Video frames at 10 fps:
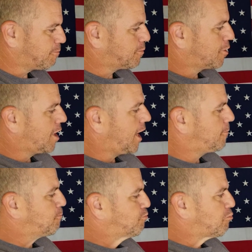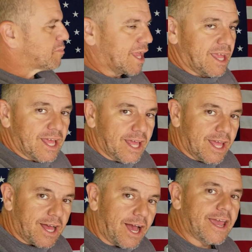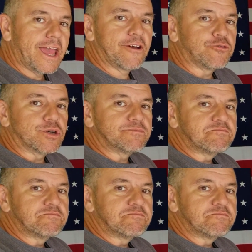okay? I have one.